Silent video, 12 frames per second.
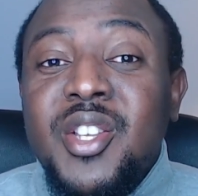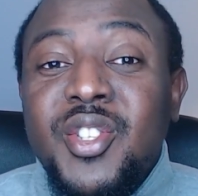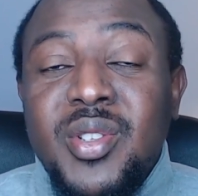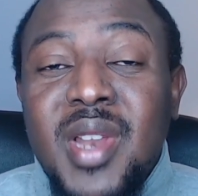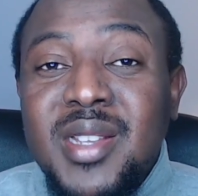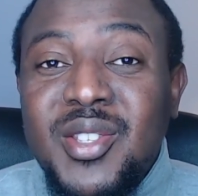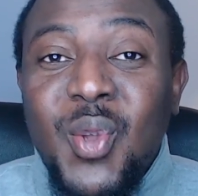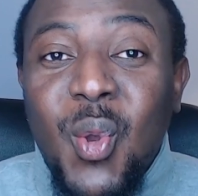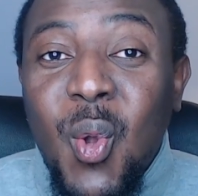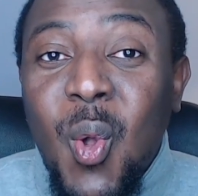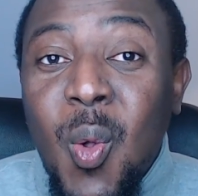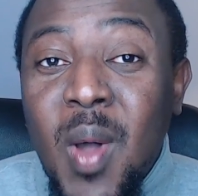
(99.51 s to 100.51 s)
So that's the
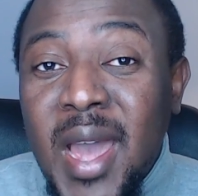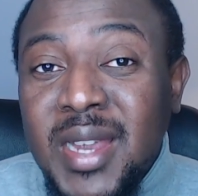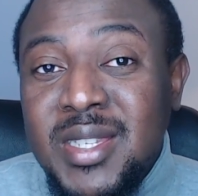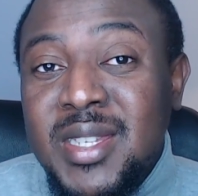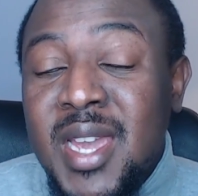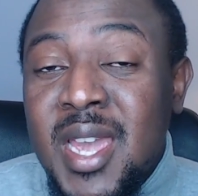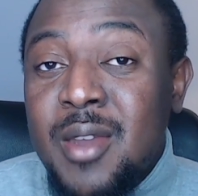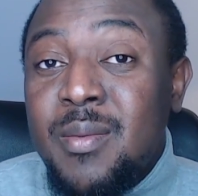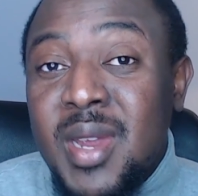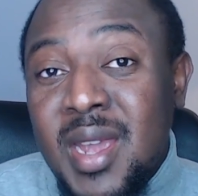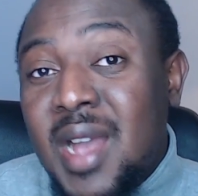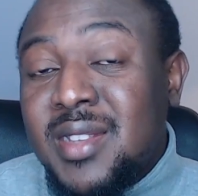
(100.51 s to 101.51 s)
whole idea in
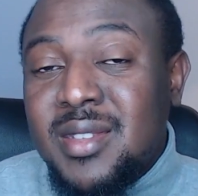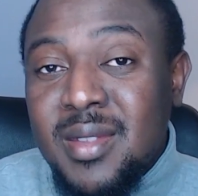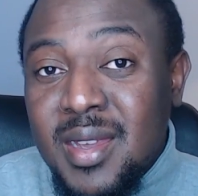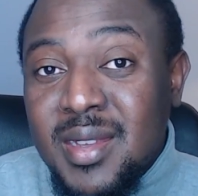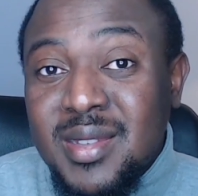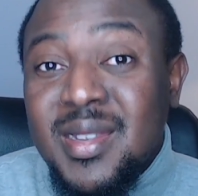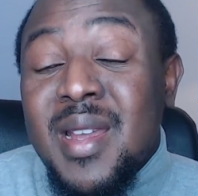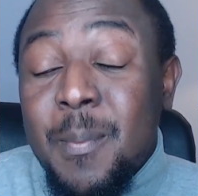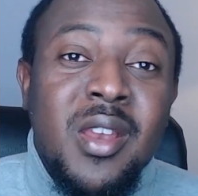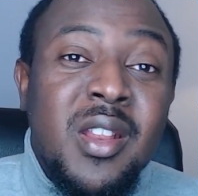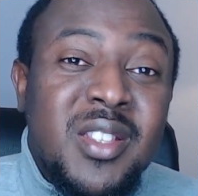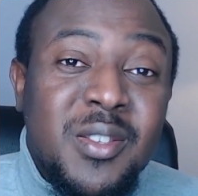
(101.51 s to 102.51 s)
regards to this,
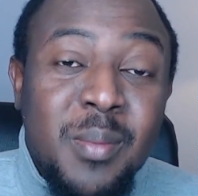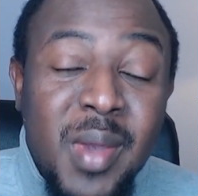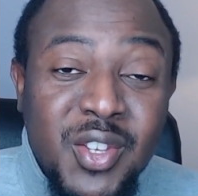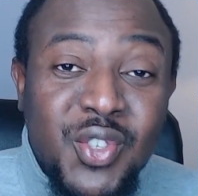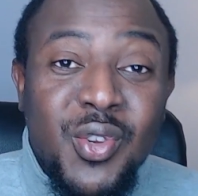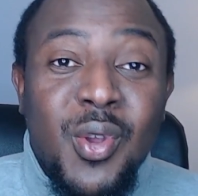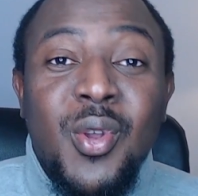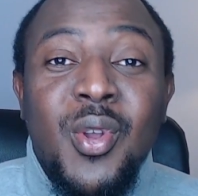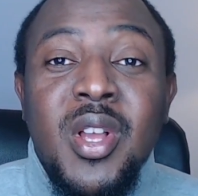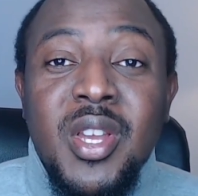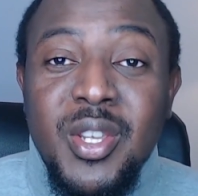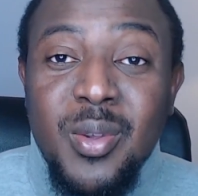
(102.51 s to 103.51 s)
where you need to make sure
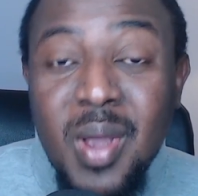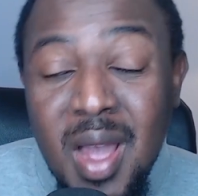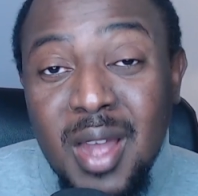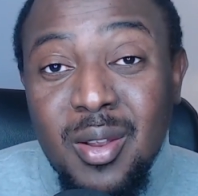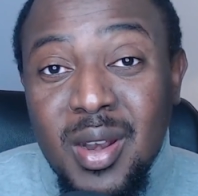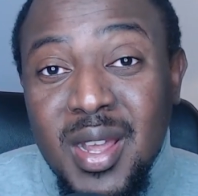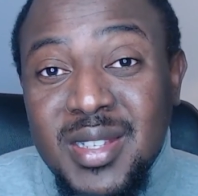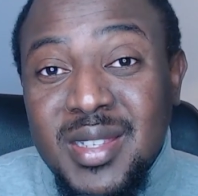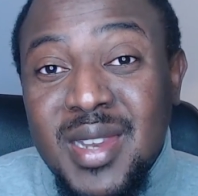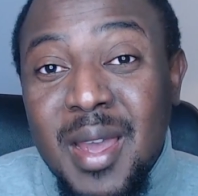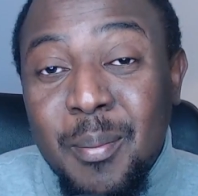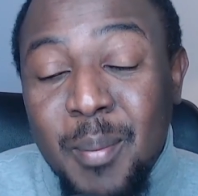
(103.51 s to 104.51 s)
you
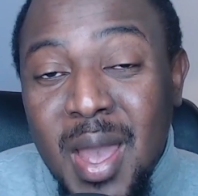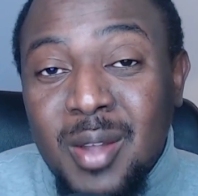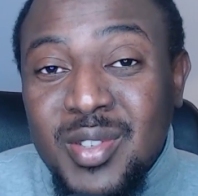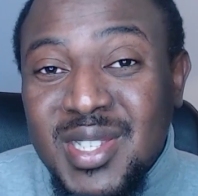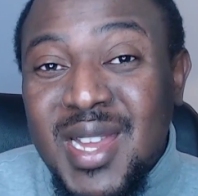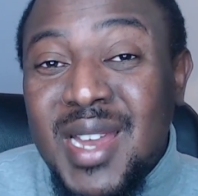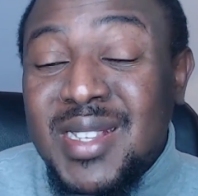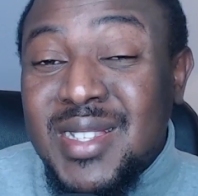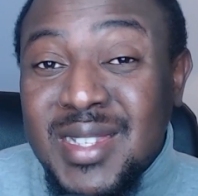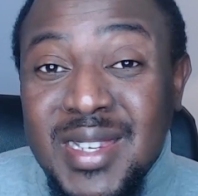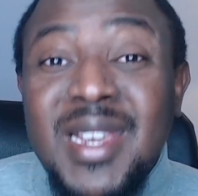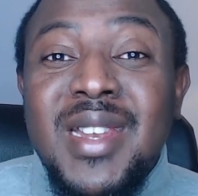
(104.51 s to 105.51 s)
calculate the amount that
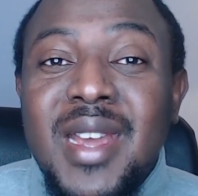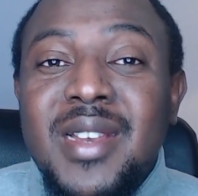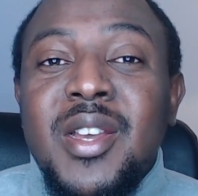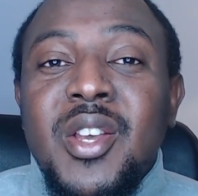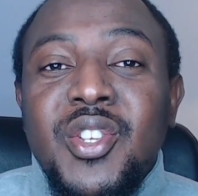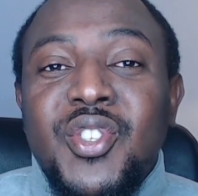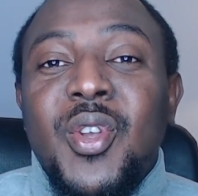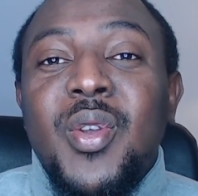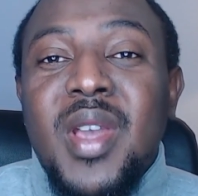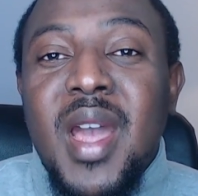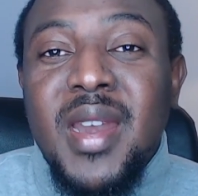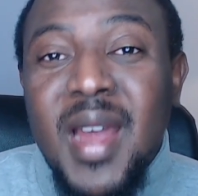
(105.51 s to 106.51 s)
is needed so
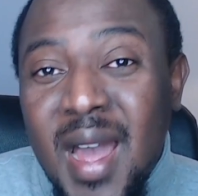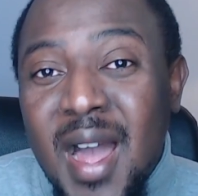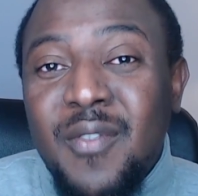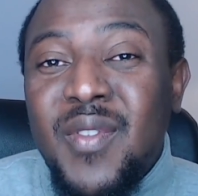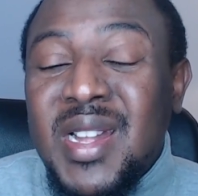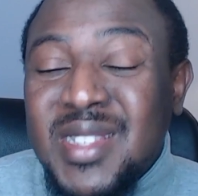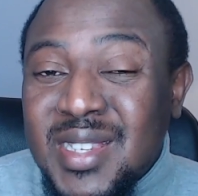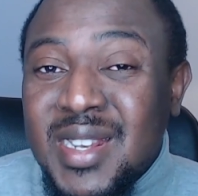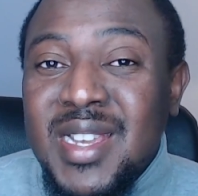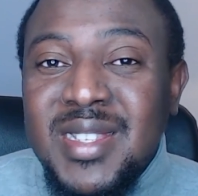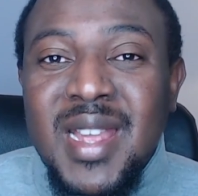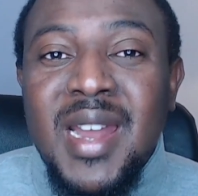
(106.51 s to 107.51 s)
you can have at
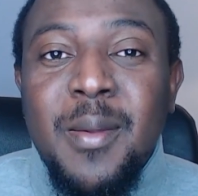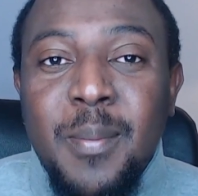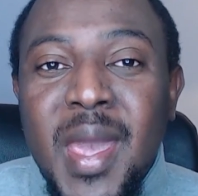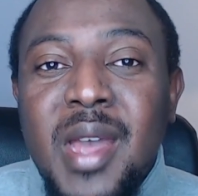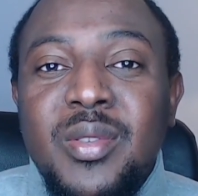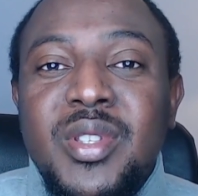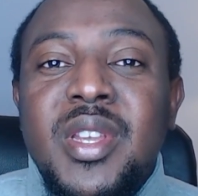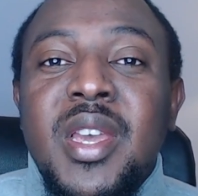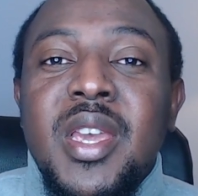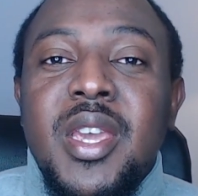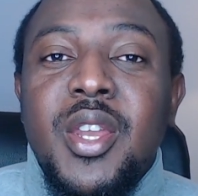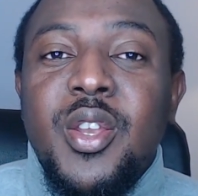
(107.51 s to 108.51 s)
least that amount
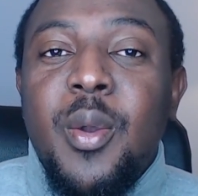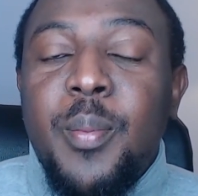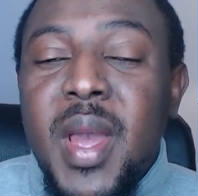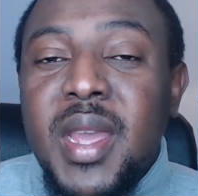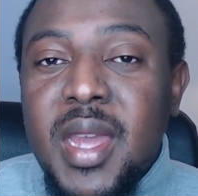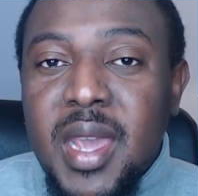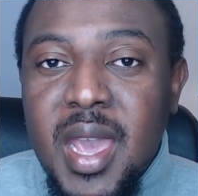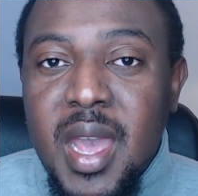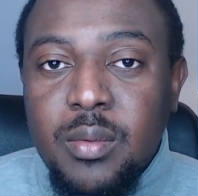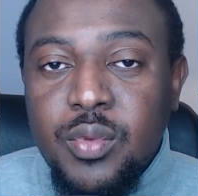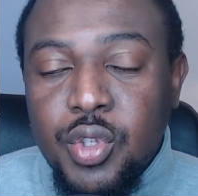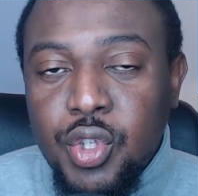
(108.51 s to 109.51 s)
in your bank
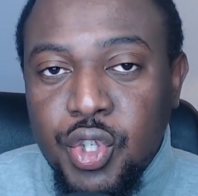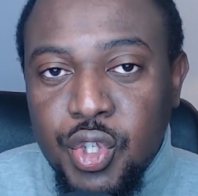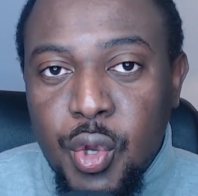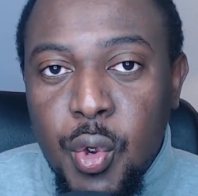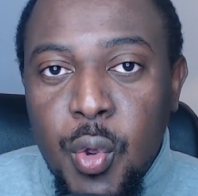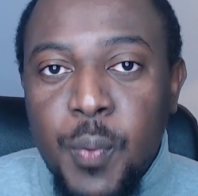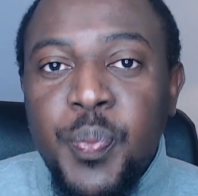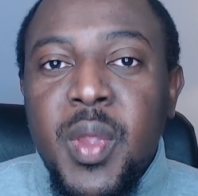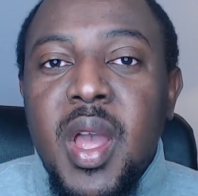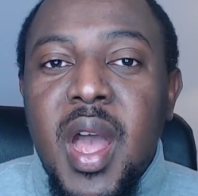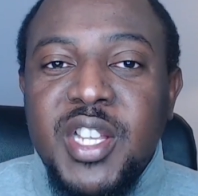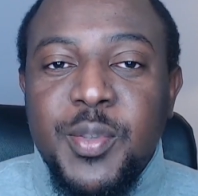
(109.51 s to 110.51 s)
account to show
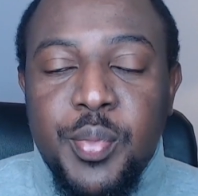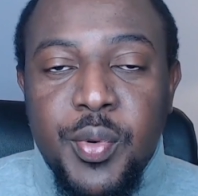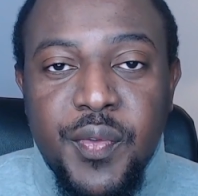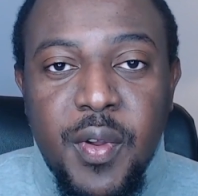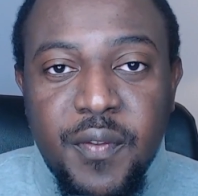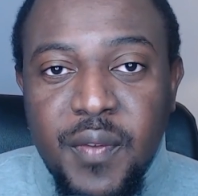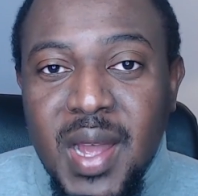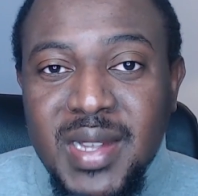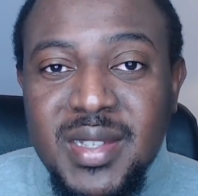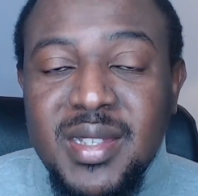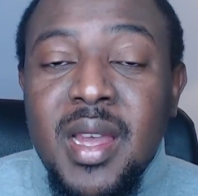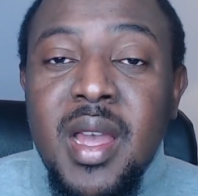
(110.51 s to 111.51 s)
as proof of
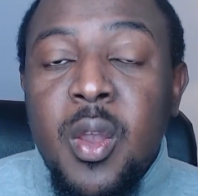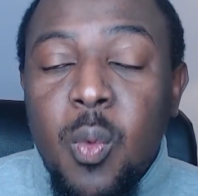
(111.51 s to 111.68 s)
funds.